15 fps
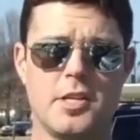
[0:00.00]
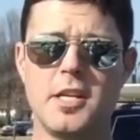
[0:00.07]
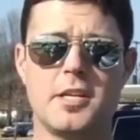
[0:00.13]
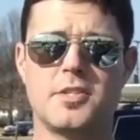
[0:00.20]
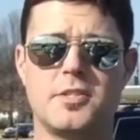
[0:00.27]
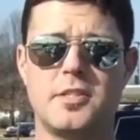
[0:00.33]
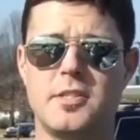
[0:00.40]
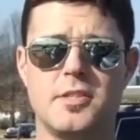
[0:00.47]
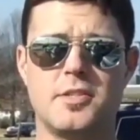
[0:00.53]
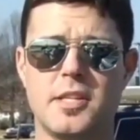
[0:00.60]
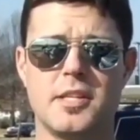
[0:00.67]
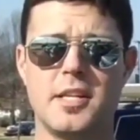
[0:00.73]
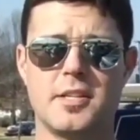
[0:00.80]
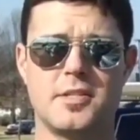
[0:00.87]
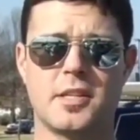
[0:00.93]
you
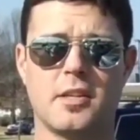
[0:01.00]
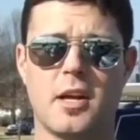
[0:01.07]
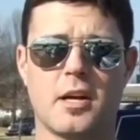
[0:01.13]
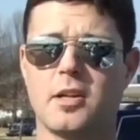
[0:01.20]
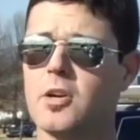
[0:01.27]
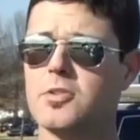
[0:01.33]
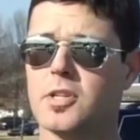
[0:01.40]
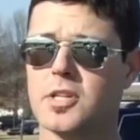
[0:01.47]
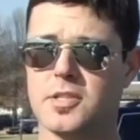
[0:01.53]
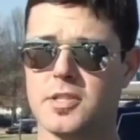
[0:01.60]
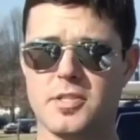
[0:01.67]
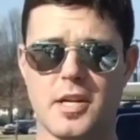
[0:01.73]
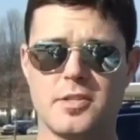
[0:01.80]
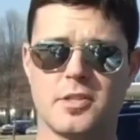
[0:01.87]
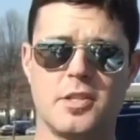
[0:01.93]
need to stick a lot
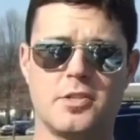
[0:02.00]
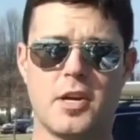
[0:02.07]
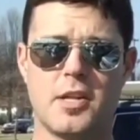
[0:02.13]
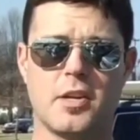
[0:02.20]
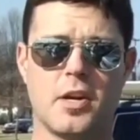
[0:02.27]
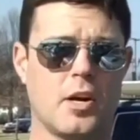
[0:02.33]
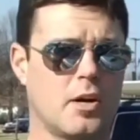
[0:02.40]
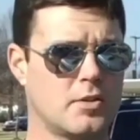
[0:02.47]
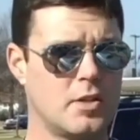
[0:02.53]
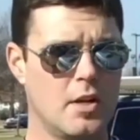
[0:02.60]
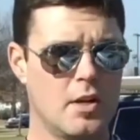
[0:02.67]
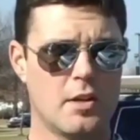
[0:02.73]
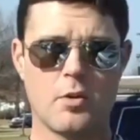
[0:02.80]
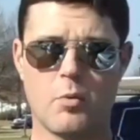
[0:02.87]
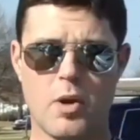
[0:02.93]
closer, because the sun's going to dry the
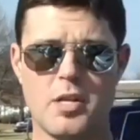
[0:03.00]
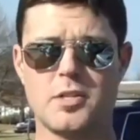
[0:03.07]
cars,